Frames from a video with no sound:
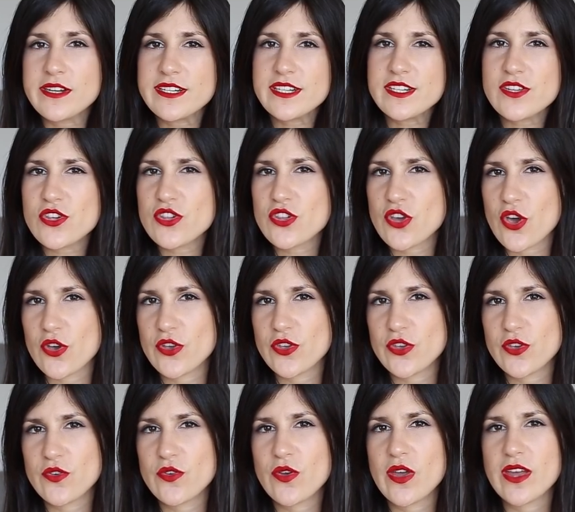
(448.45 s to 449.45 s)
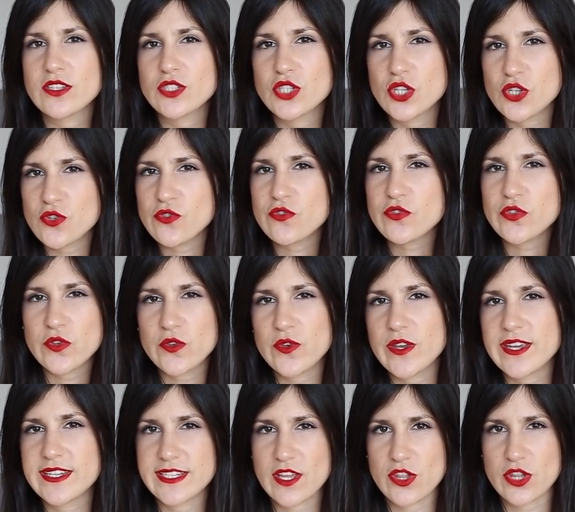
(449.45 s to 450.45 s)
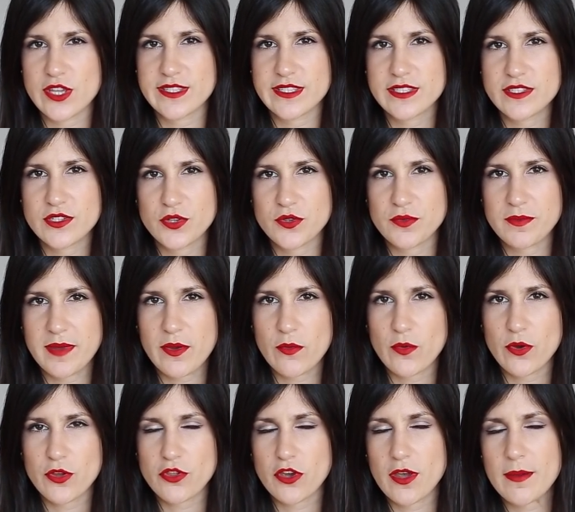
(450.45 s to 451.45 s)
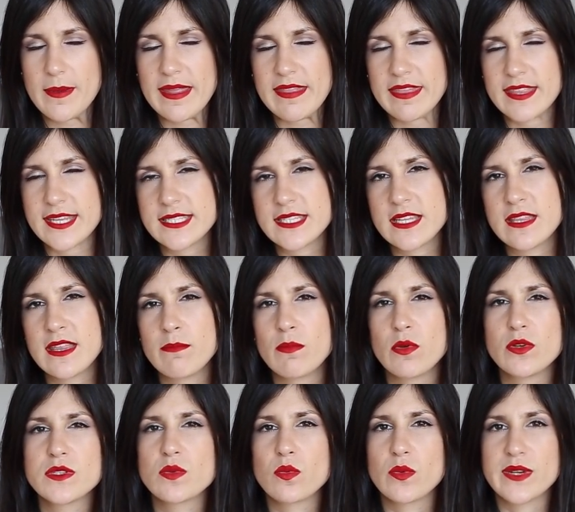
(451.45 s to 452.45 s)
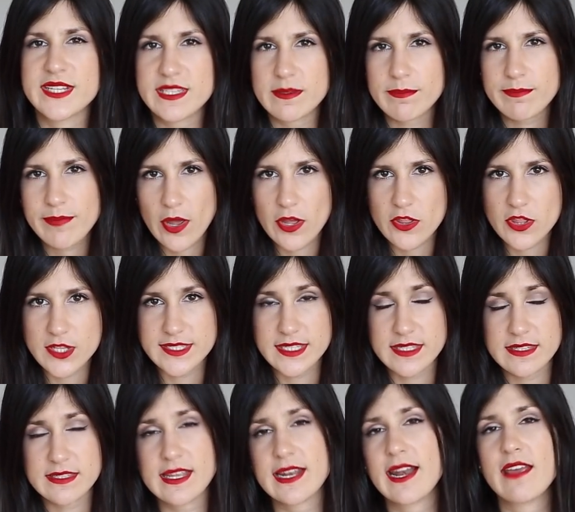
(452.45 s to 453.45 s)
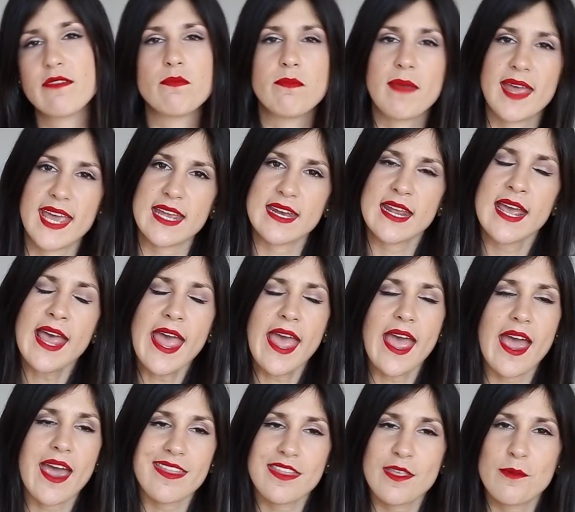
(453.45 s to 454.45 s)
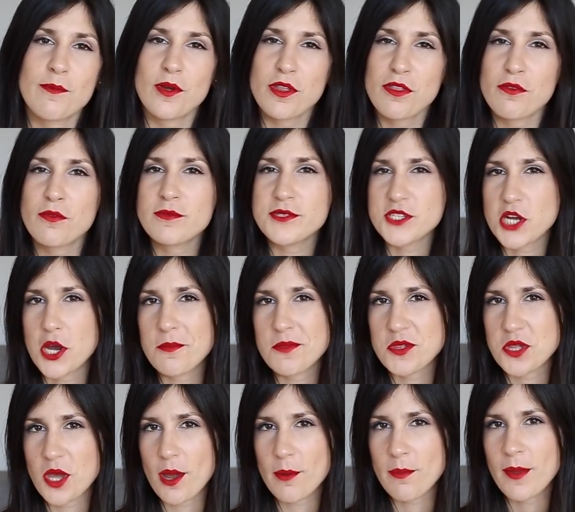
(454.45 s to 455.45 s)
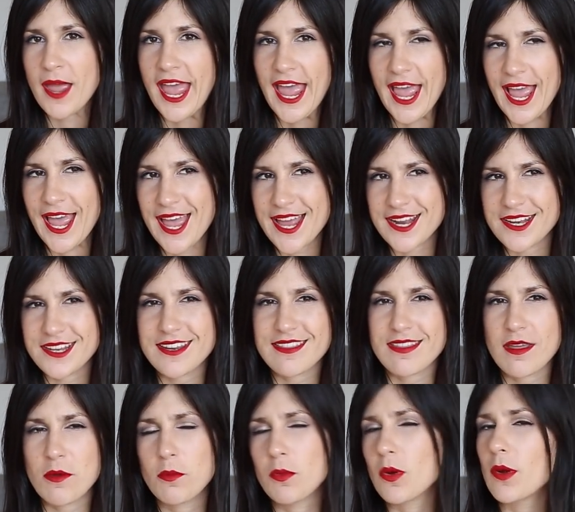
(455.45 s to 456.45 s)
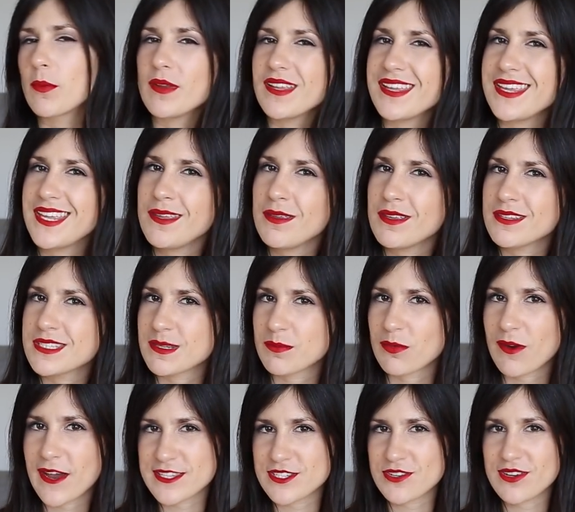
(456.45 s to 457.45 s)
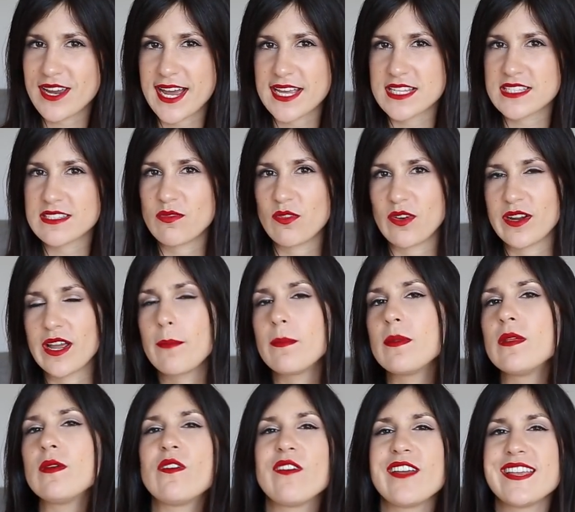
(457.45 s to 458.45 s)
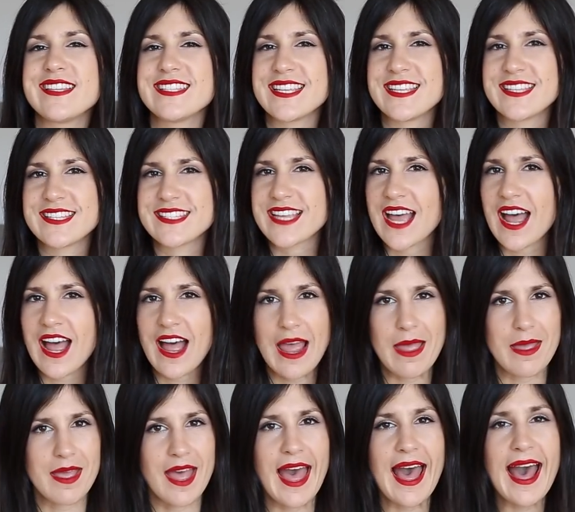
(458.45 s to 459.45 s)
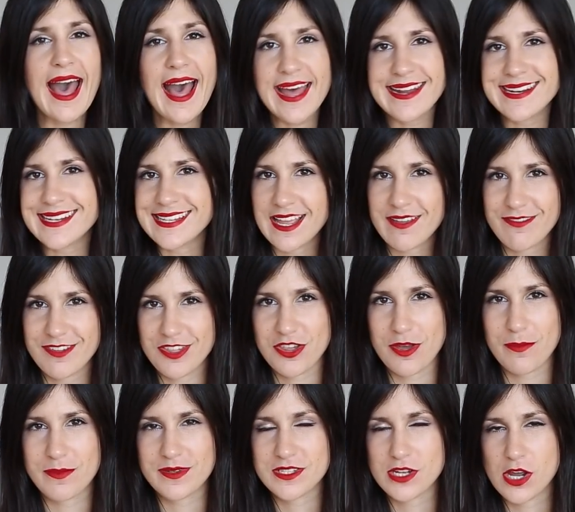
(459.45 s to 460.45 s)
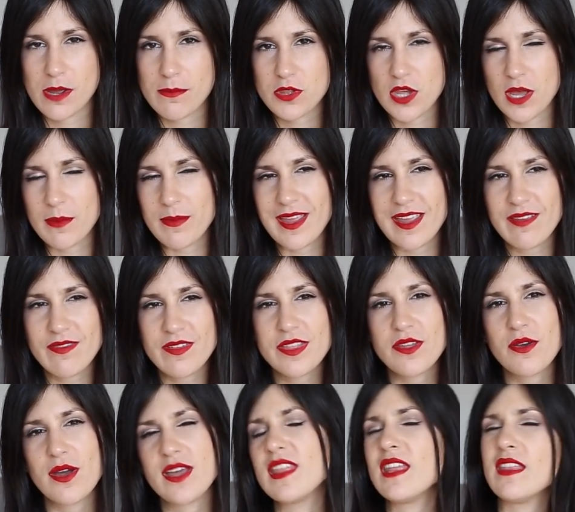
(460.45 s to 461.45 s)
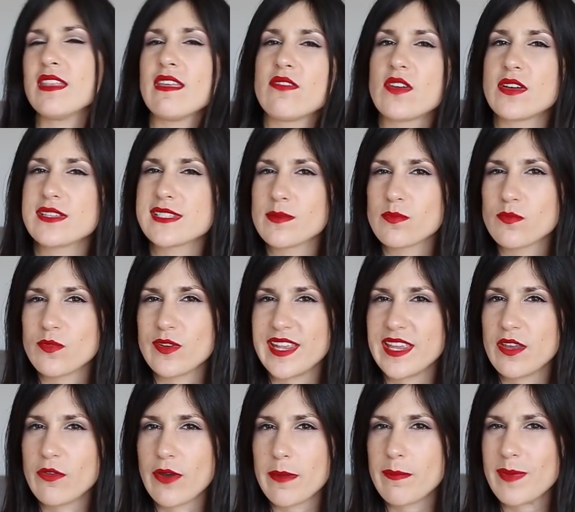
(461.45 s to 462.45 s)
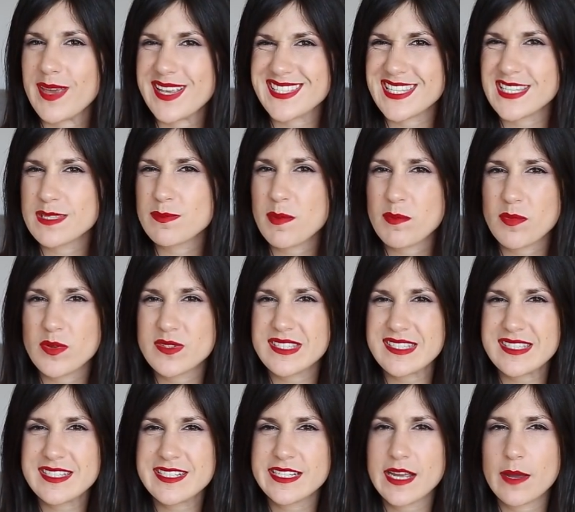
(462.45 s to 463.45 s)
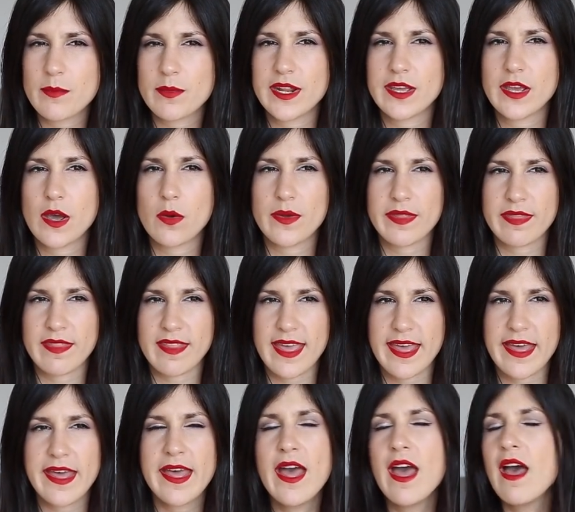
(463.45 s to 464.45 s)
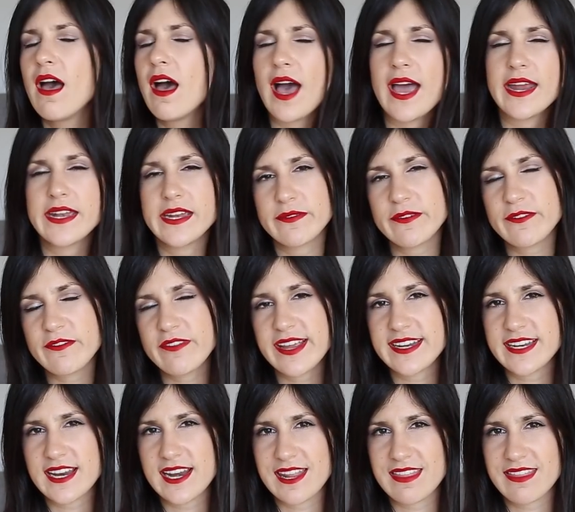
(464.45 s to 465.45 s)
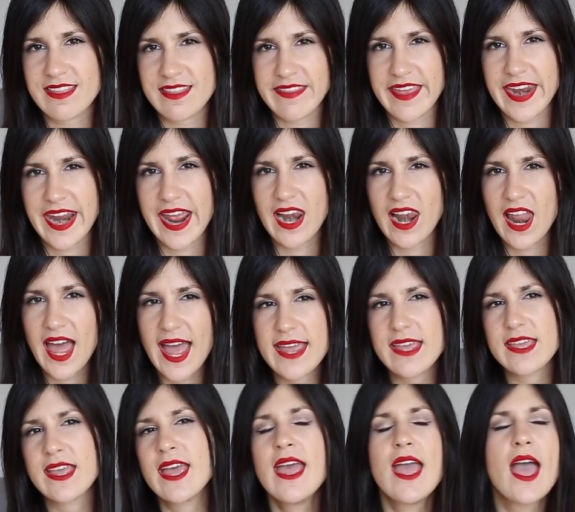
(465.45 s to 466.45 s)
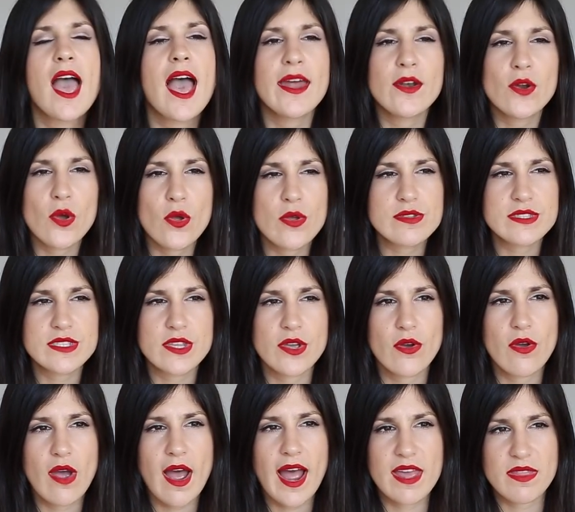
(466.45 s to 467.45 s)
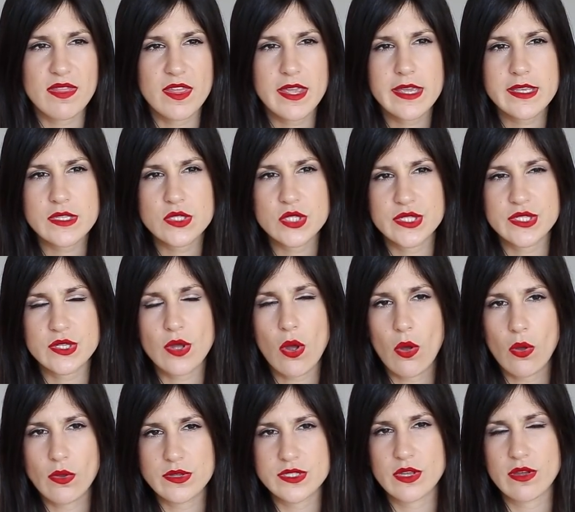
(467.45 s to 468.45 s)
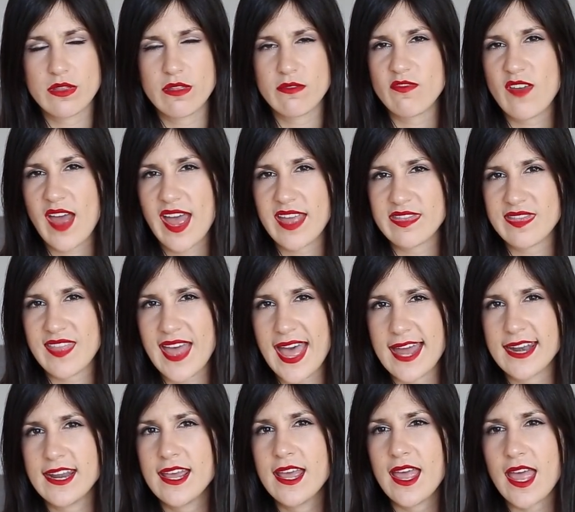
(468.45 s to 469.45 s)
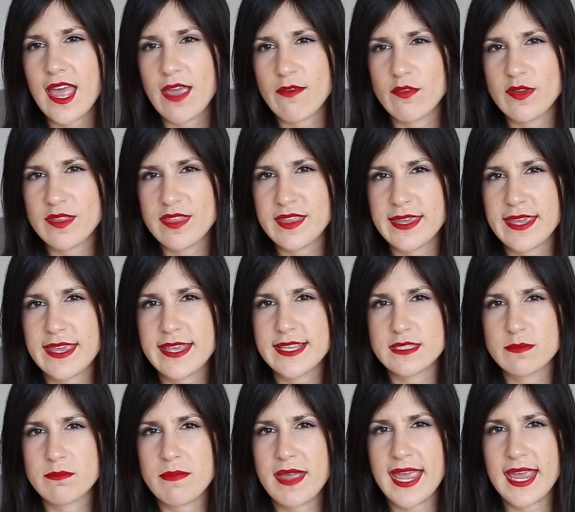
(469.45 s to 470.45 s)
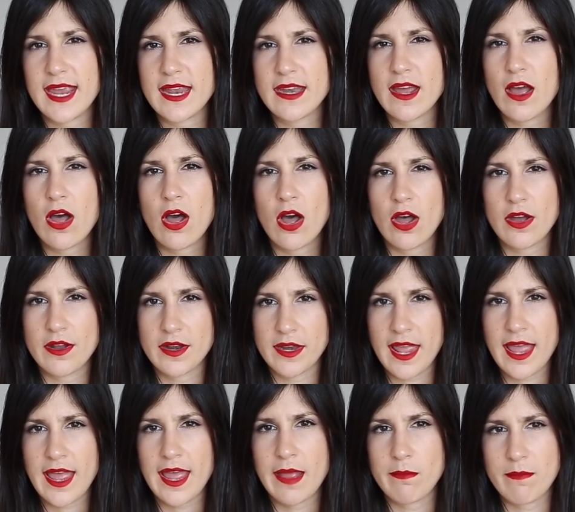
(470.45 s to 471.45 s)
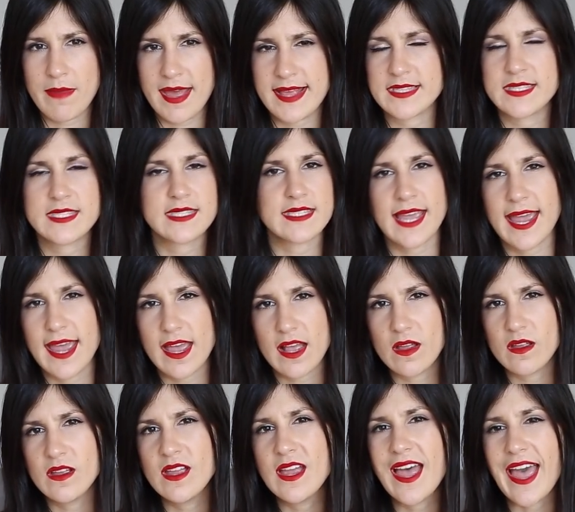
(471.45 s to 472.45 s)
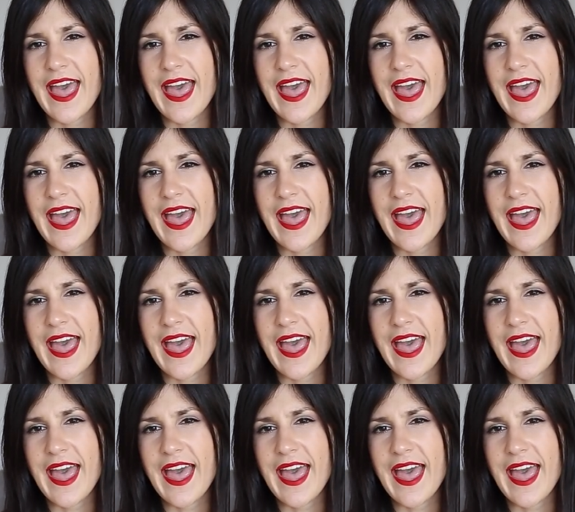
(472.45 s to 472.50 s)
wanted to show you two new additions to my wardrobe. And these are the most recent purchases that I've made. And they're both from Topshop. And that will probably surprise you guys for a couple of reasons. I hardly ever shop at Topshop, even though I think they've got some really great pieces, but most of the time when I go in there, I never find anything that I like. And also, I think it's just also the fact that everything is made on mass scale.